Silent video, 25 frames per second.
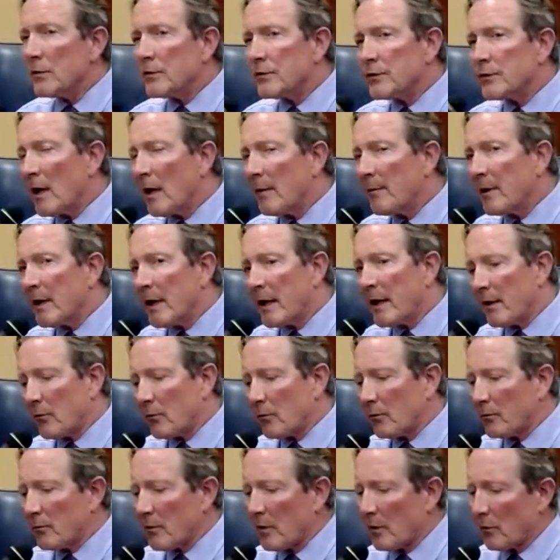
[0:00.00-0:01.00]
Tom and I
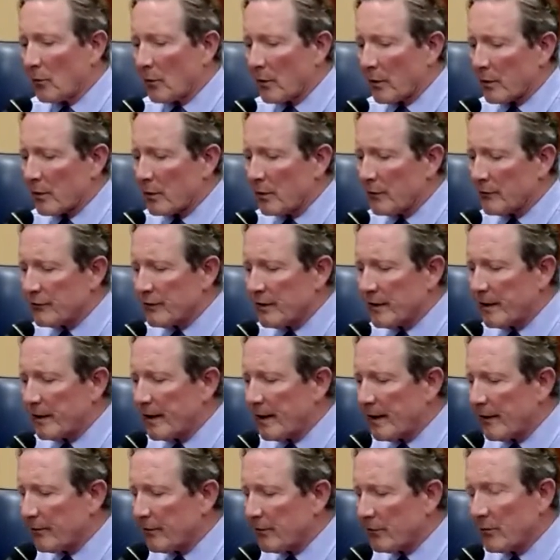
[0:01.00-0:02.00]
work closely
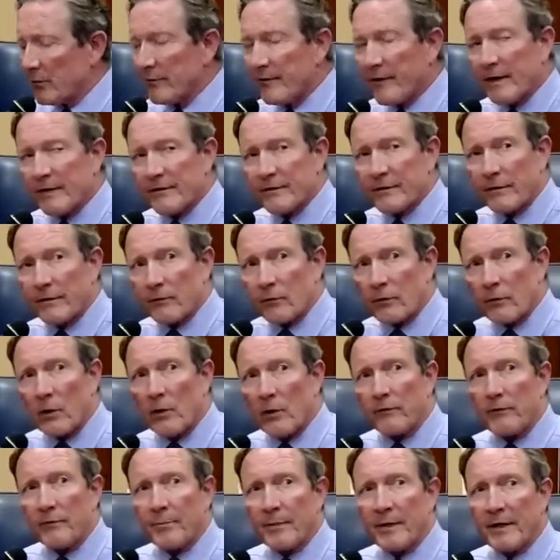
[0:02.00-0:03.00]
together. We've had several
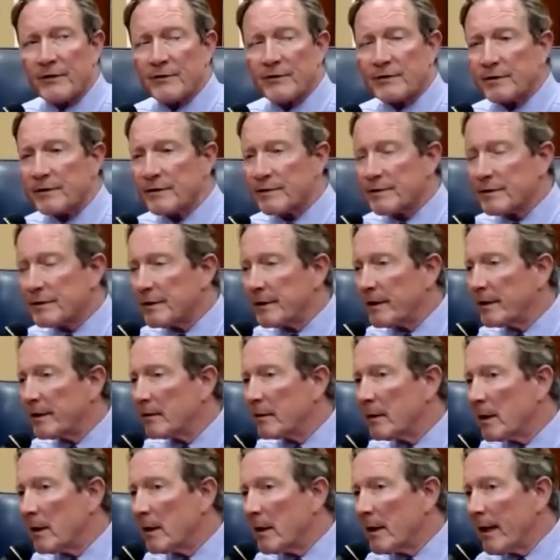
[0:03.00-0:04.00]
COVID patients
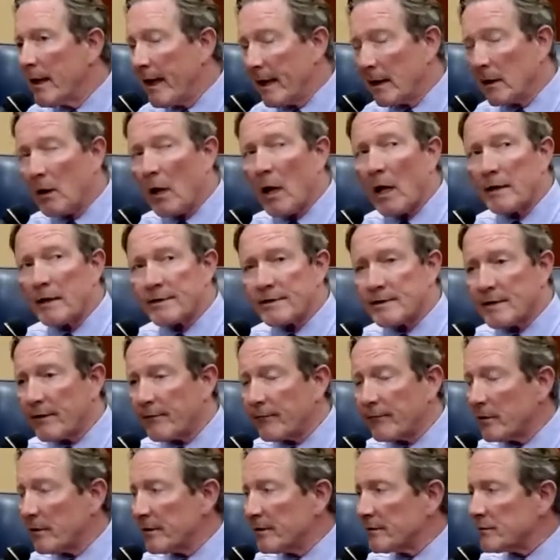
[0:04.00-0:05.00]
and lost
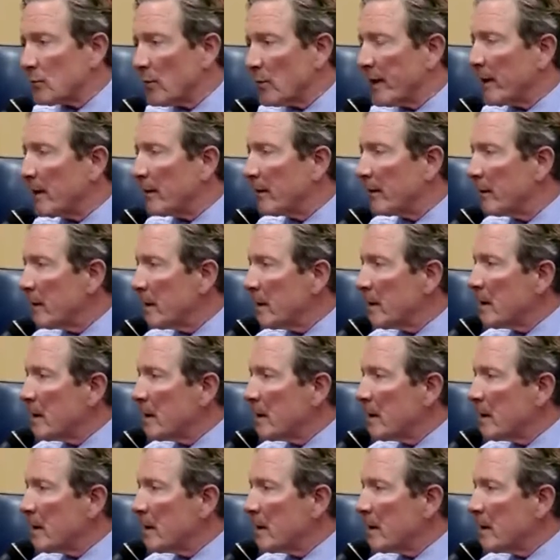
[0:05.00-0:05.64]
several as well.